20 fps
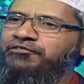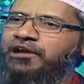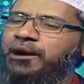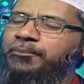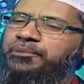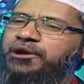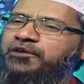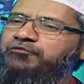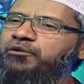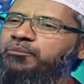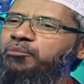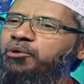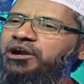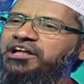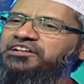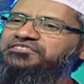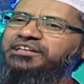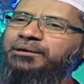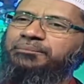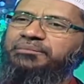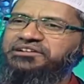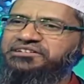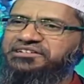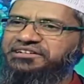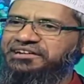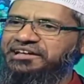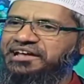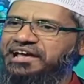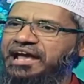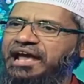we appear for board
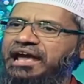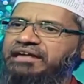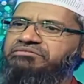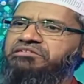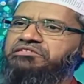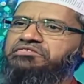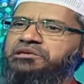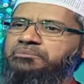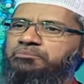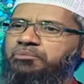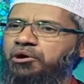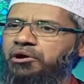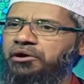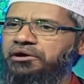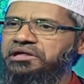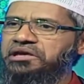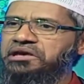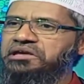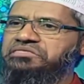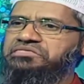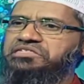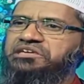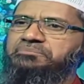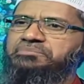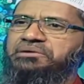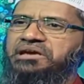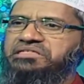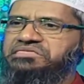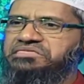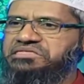examination. SSC board,
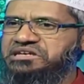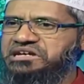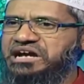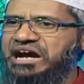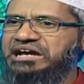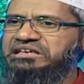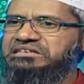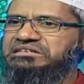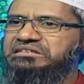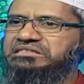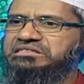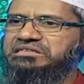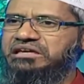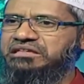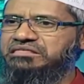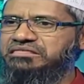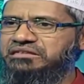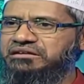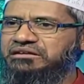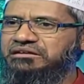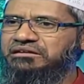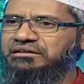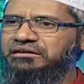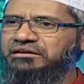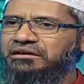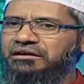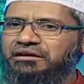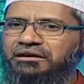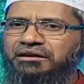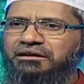CBSC, IGCSC.
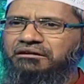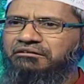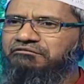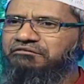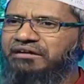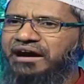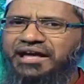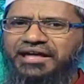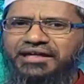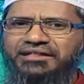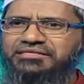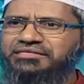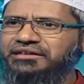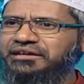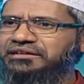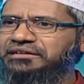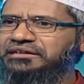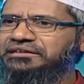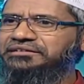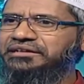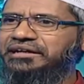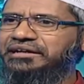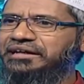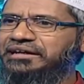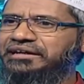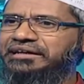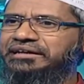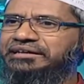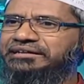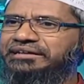Now, why is the teacher
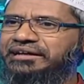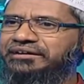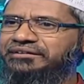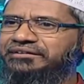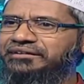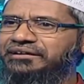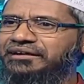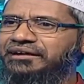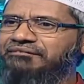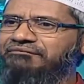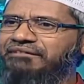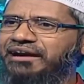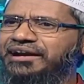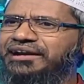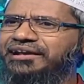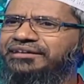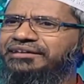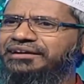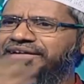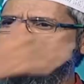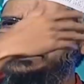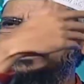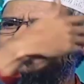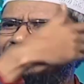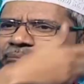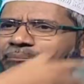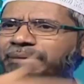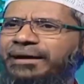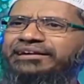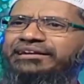taking test? Why doesn't
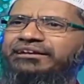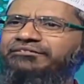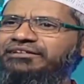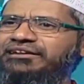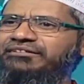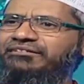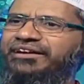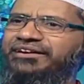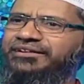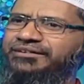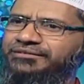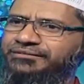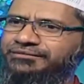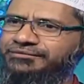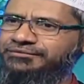teacher pass everyone?